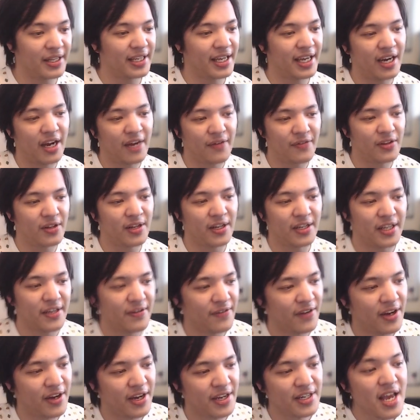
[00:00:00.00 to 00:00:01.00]
get off the Lucky
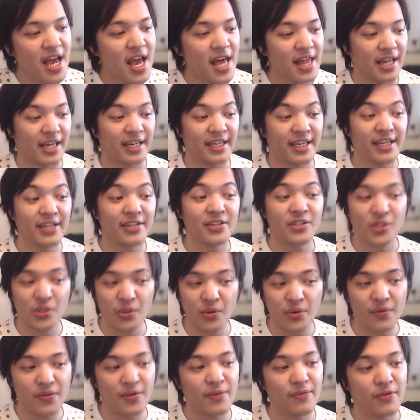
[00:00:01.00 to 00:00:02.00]
Find that getting
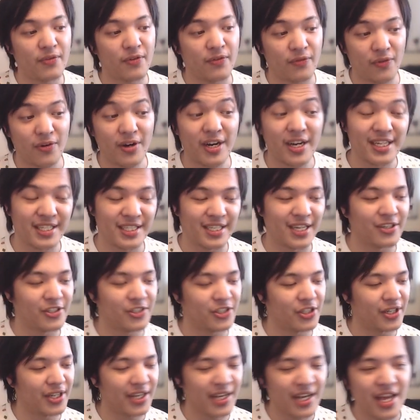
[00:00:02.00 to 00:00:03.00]
2 of them for free,
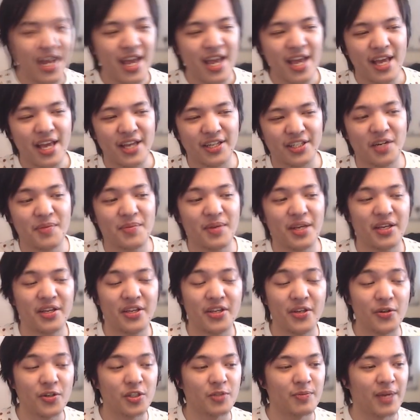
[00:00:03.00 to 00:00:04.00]
essentially, is going to be a
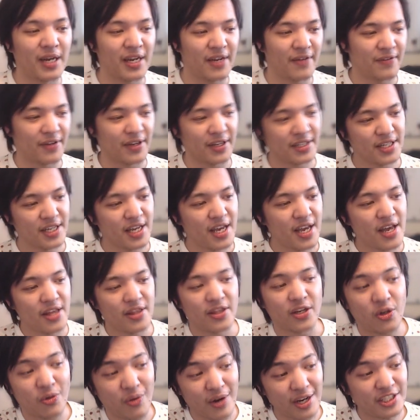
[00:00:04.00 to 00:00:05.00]
huge benefit.
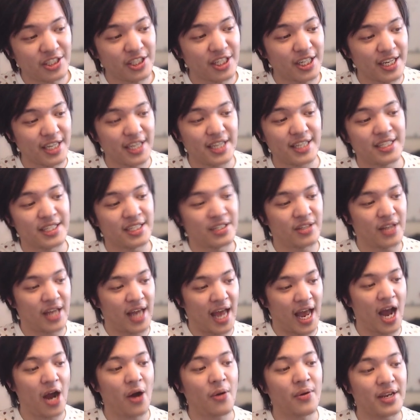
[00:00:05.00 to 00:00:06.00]
The question is
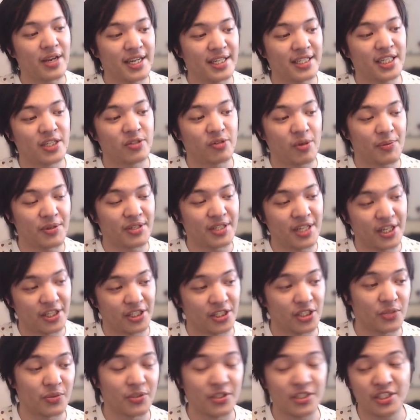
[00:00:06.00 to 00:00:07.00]
how easy is
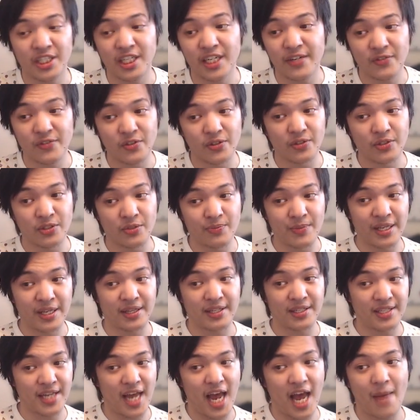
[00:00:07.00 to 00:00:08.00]
Reputation to achieve to make
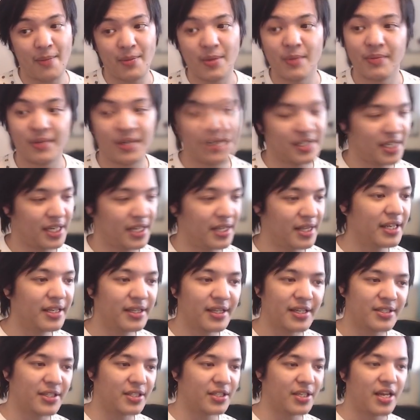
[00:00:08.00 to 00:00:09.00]
this happen? Because I
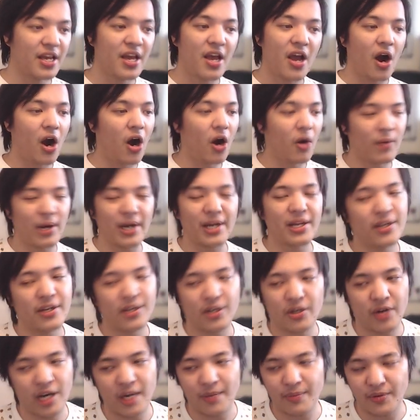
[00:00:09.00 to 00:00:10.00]
think this is already an
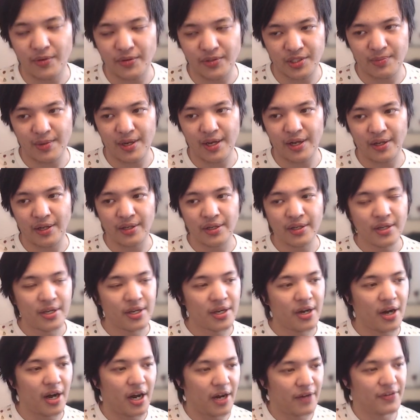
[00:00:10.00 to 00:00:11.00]
incredible spell.
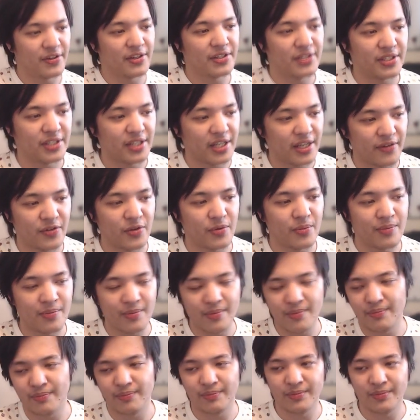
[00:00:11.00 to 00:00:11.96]
Obviously, if you